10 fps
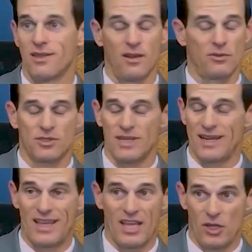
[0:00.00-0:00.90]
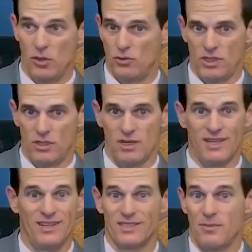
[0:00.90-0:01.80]
the other side can't use it.
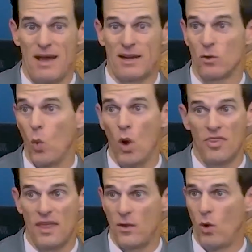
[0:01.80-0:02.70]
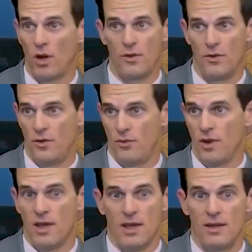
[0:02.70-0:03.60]
It doesn't matter what they want to do.
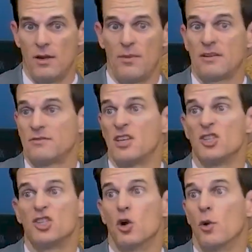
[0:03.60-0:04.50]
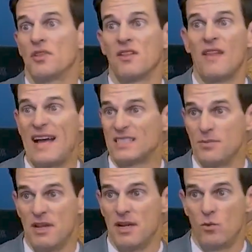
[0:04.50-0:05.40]
It doesn't matter if they show up at the
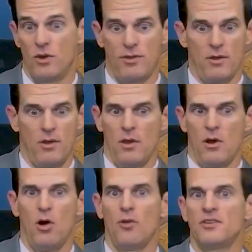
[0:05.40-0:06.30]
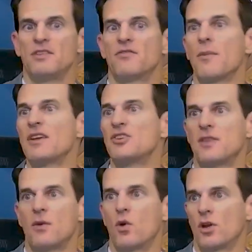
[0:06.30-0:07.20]
last minute with all this
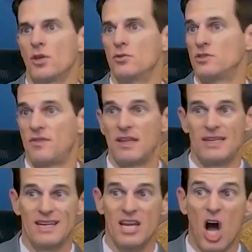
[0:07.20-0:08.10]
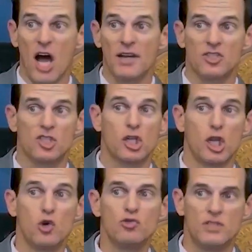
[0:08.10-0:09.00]
information they want to use. If they did not
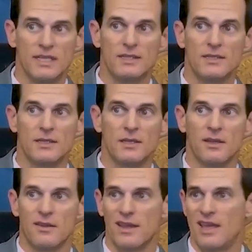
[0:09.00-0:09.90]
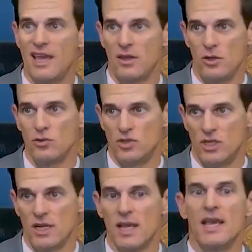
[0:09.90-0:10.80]
disclose it, they can't use it.